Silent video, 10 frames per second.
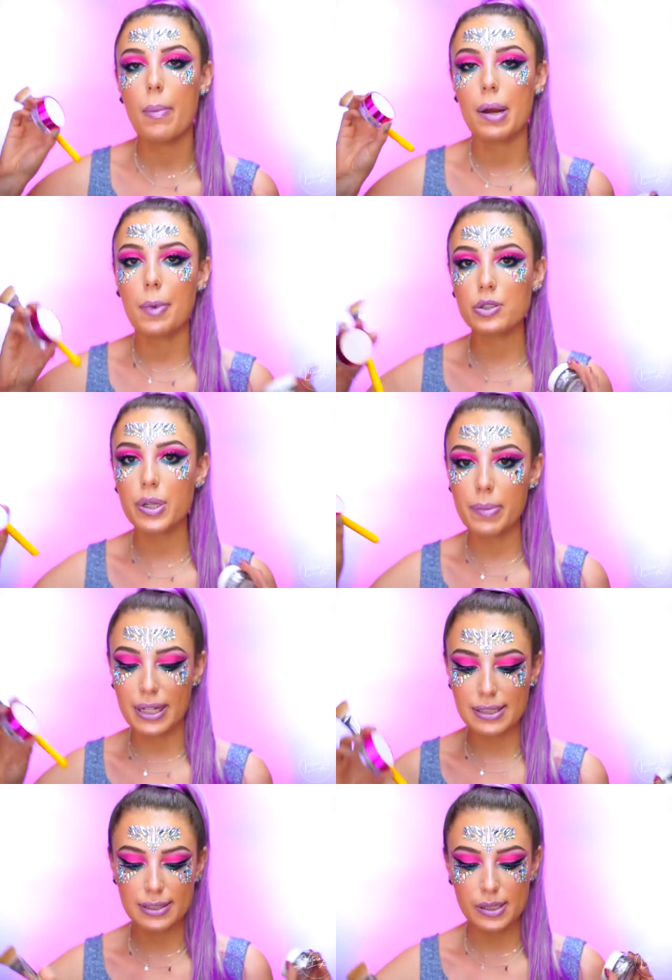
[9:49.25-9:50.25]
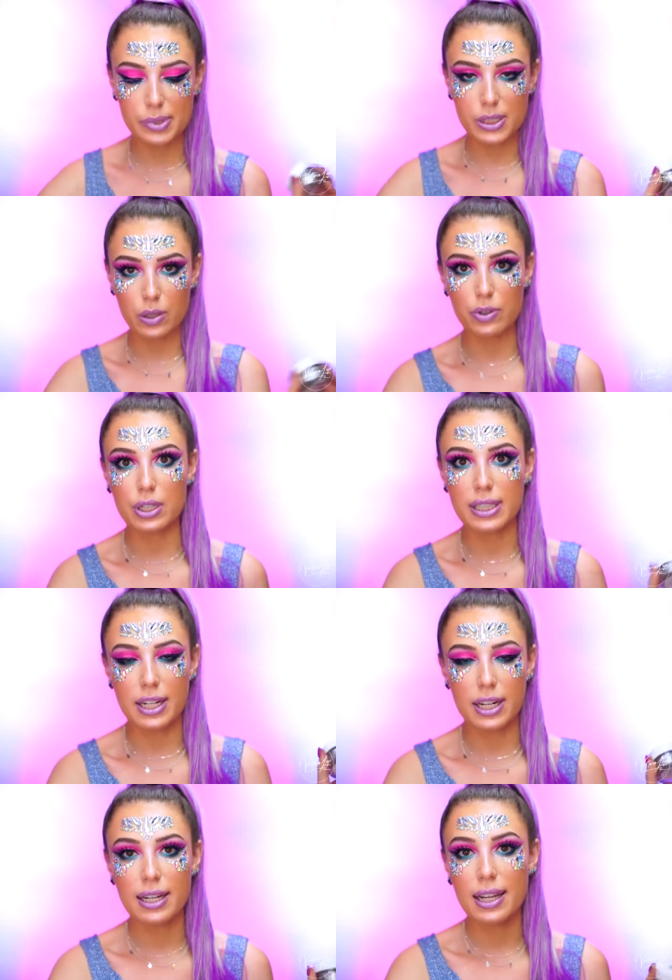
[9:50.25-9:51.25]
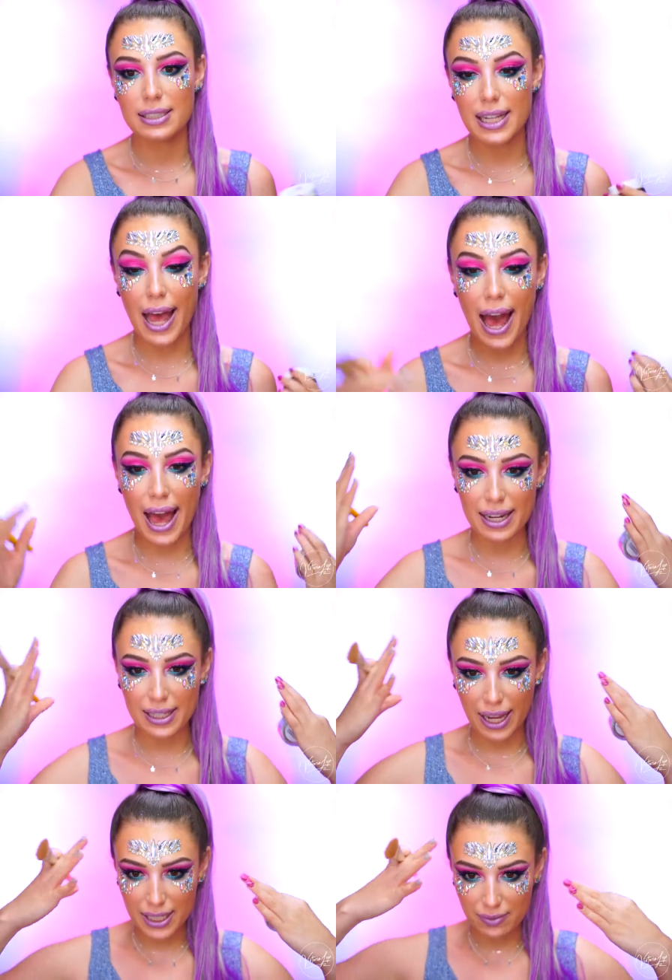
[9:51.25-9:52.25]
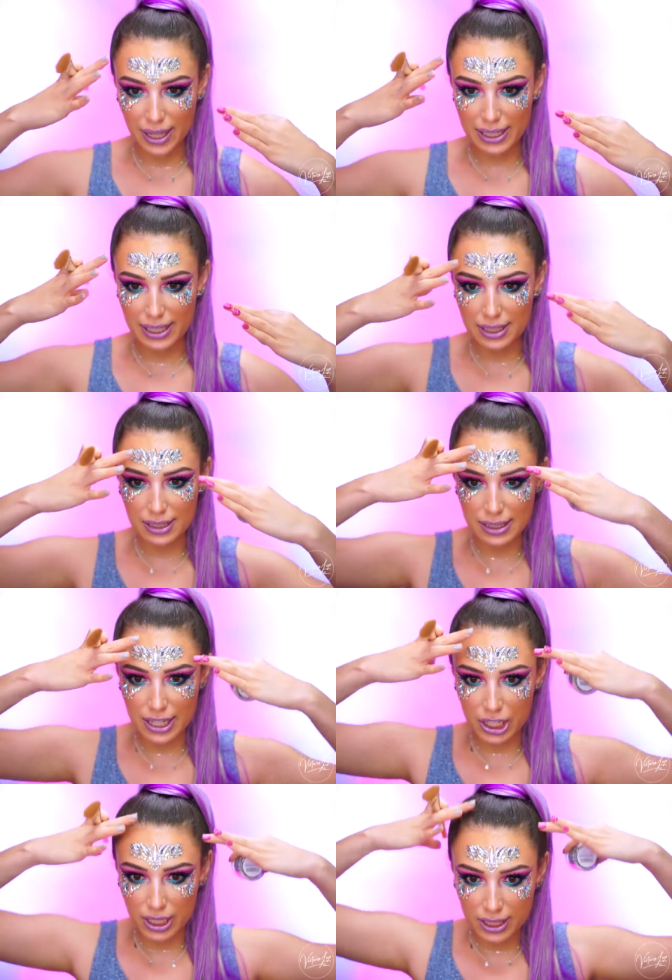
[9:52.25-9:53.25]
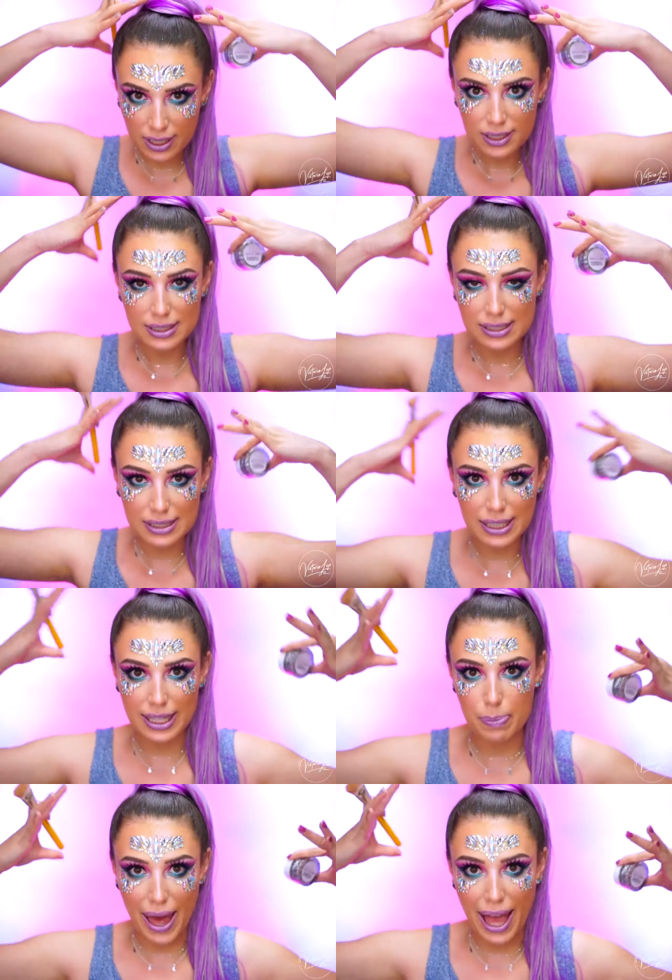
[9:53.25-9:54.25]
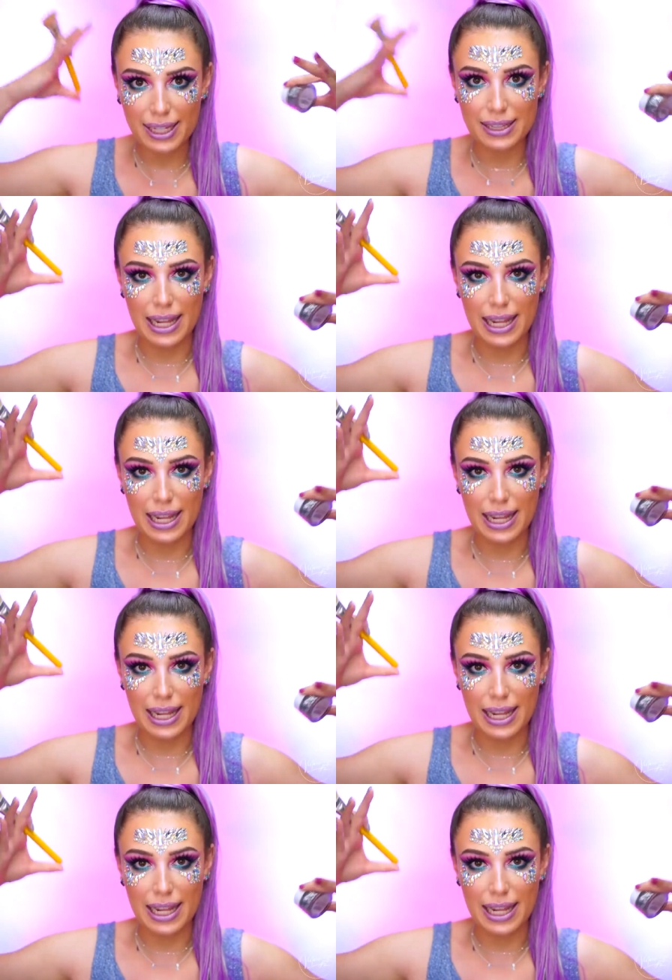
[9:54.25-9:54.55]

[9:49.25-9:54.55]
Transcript: but I'm also going to mix in some silver glitter to add kind of like a glitter slick back in the